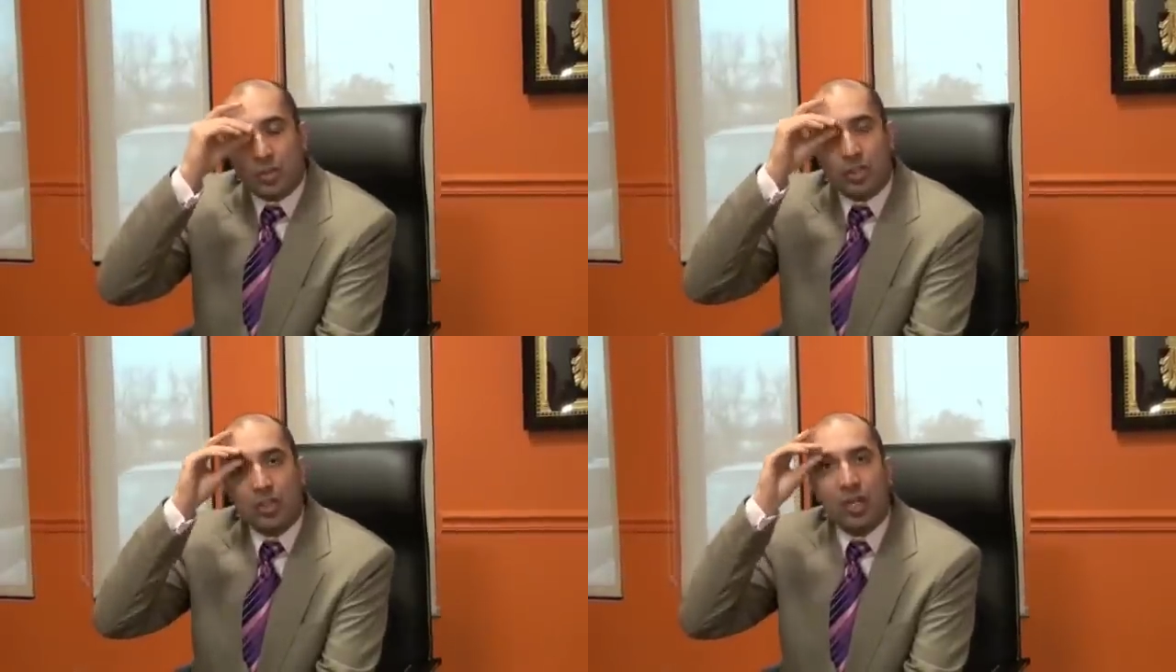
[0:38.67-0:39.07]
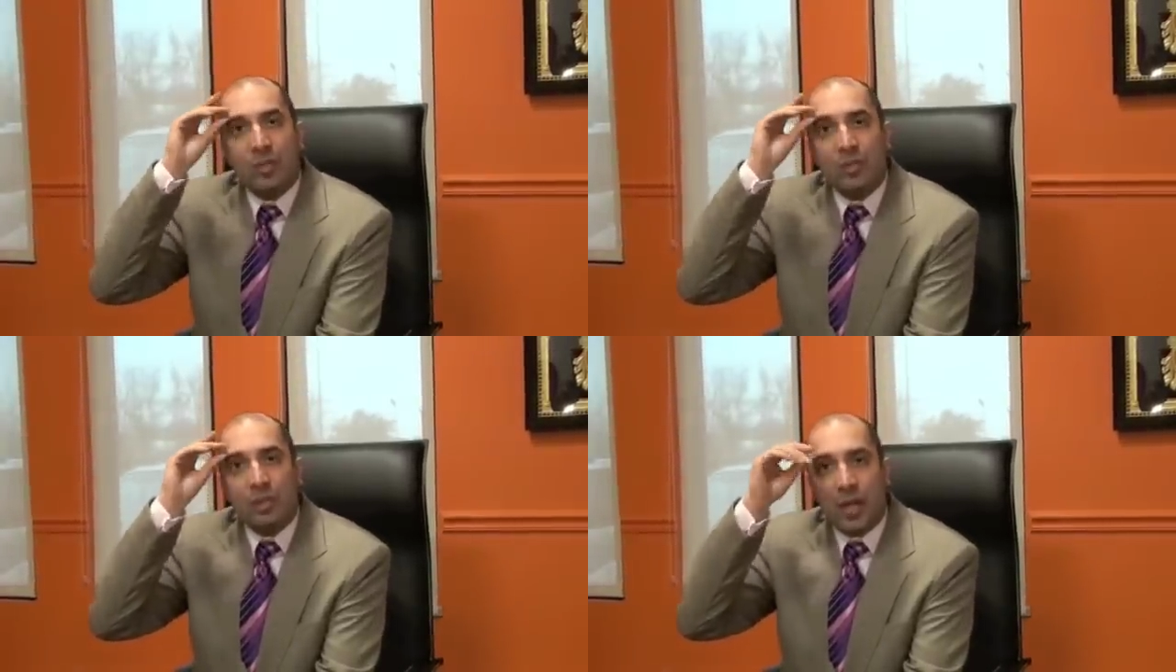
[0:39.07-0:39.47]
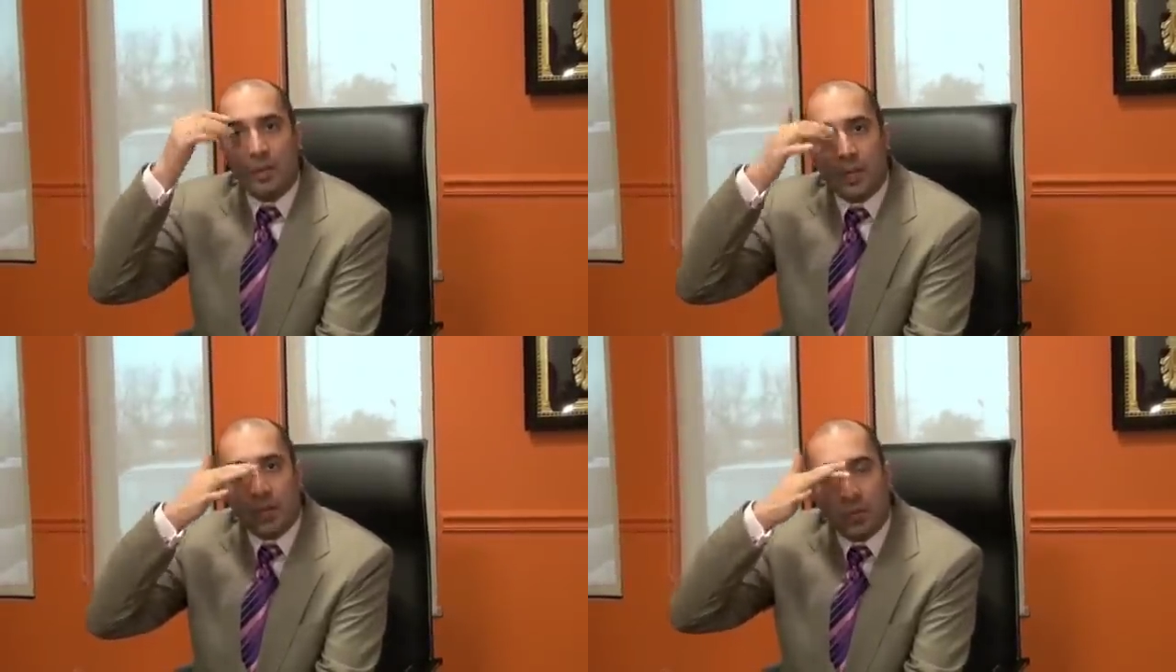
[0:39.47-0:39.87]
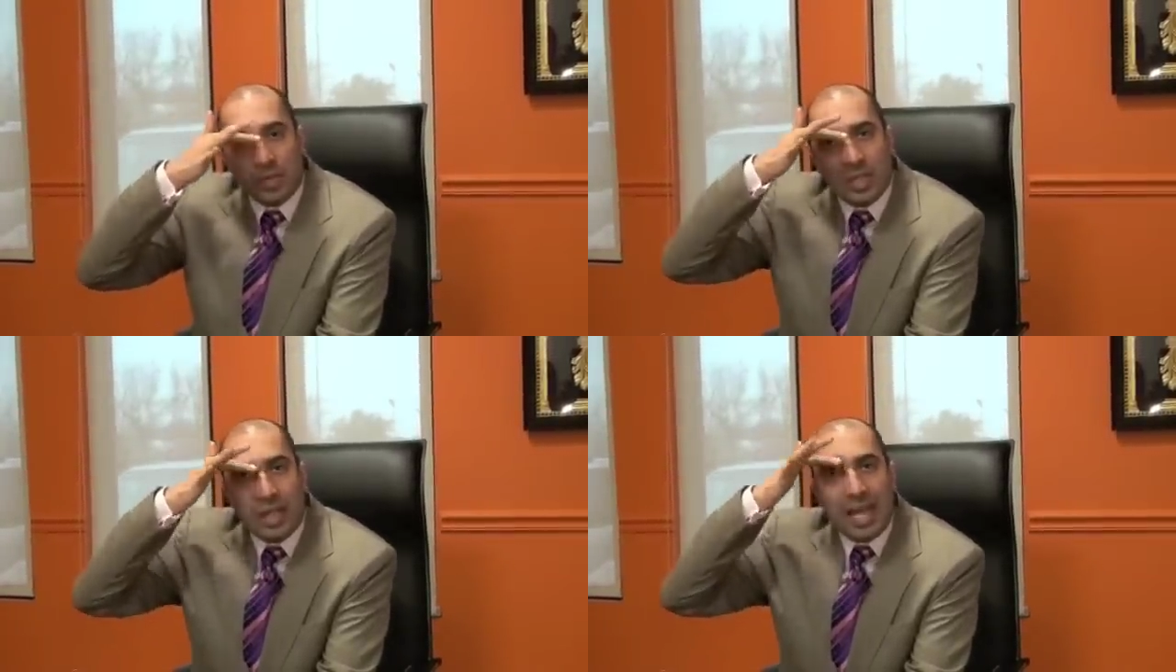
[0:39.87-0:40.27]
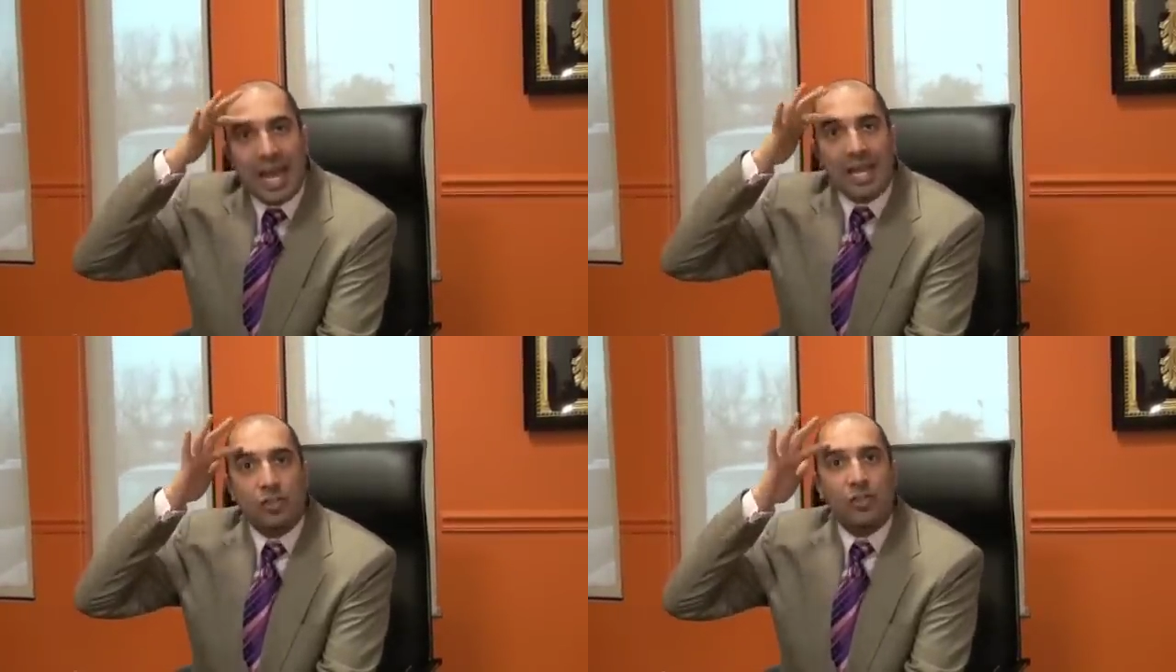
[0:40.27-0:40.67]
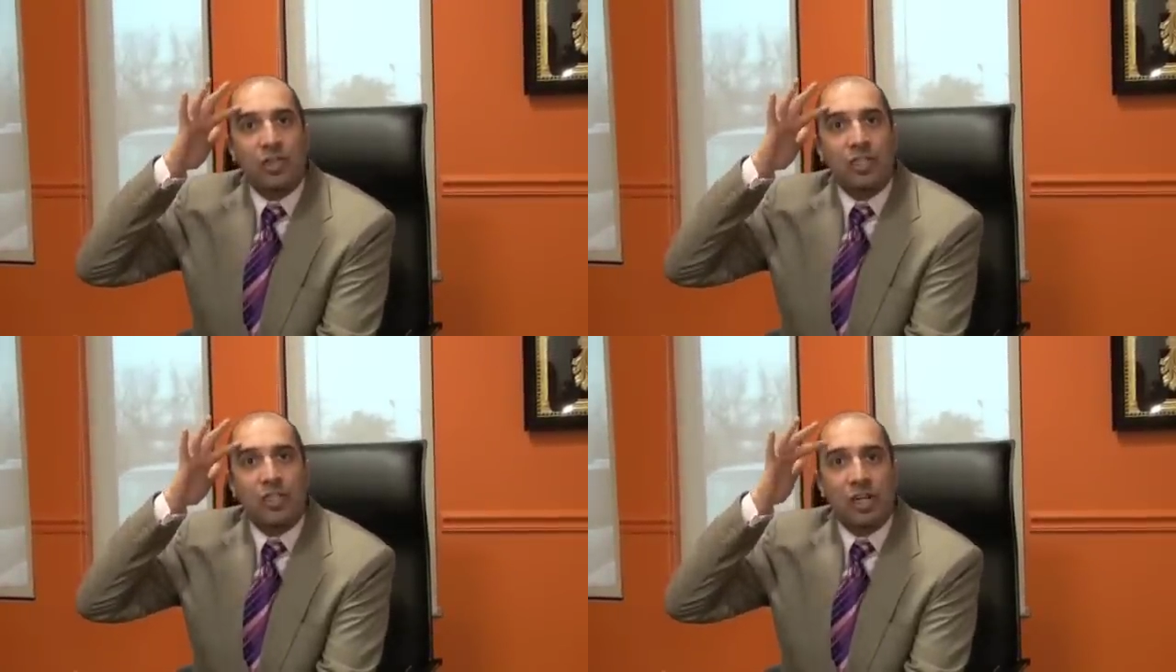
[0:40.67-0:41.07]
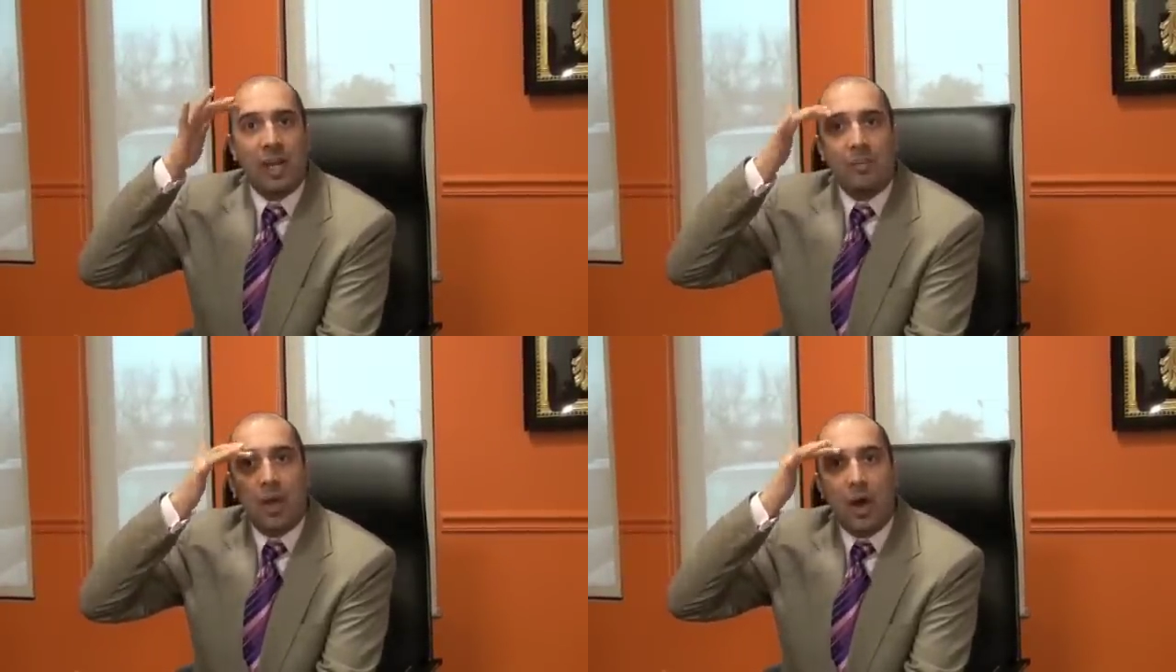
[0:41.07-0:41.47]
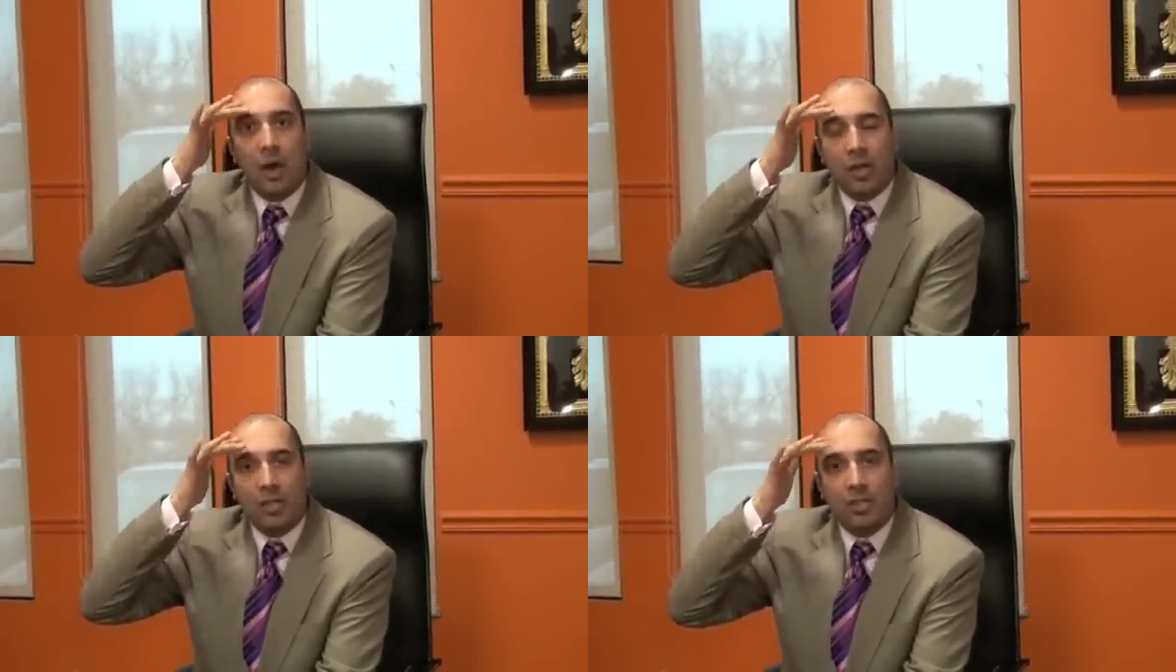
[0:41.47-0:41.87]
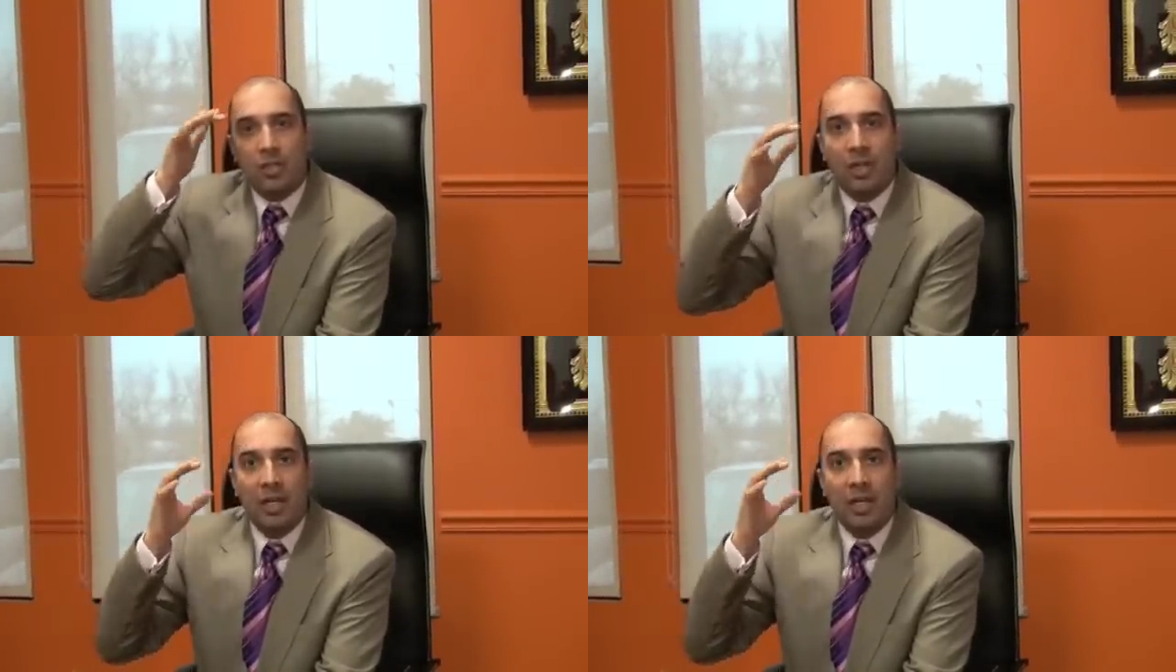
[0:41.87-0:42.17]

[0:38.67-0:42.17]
or shape their eyebrows with a naturally shaped arch.